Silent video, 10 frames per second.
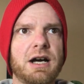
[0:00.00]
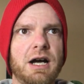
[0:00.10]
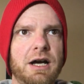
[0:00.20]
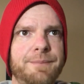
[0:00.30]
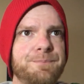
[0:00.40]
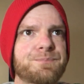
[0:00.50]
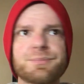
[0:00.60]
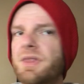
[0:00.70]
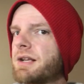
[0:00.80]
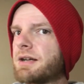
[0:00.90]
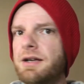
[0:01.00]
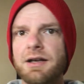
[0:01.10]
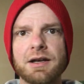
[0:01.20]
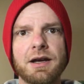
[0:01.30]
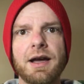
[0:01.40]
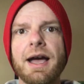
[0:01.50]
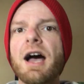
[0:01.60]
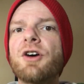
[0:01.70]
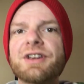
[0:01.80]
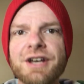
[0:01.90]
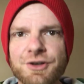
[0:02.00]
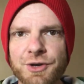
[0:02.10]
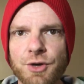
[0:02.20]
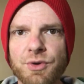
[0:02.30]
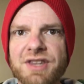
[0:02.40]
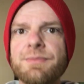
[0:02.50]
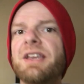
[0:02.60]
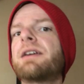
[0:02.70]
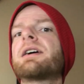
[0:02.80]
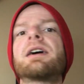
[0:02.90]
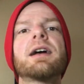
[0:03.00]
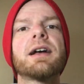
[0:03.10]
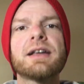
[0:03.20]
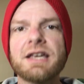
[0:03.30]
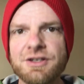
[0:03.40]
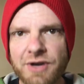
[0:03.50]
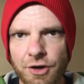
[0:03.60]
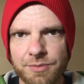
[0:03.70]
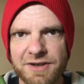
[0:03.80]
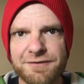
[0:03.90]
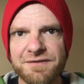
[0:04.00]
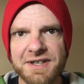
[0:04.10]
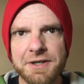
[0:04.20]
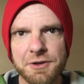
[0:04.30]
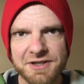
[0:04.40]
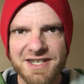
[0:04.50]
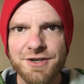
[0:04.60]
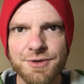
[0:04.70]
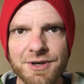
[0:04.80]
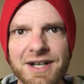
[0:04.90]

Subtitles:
how can I know you're with me? Can you help me feel you?